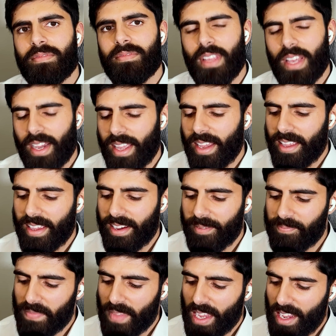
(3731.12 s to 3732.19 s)
Yeah.
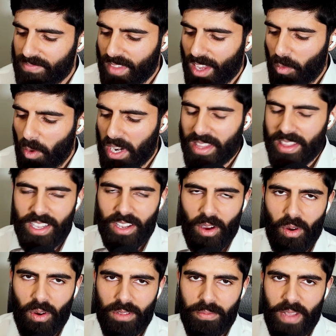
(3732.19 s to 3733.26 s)
What did the
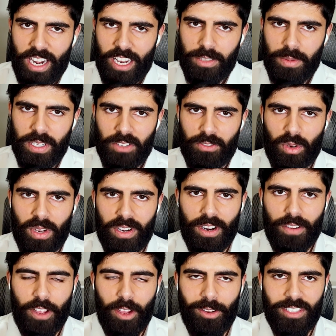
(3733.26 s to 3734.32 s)
old management of Twitter
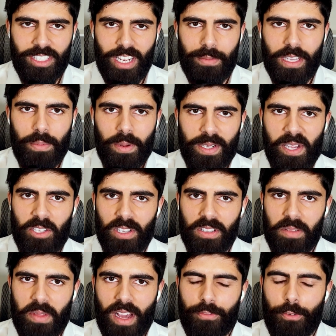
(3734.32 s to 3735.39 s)
fail to see about the potential of
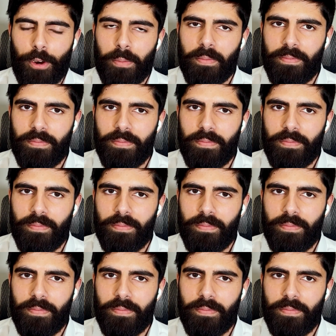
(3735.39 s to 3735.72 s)
the platform?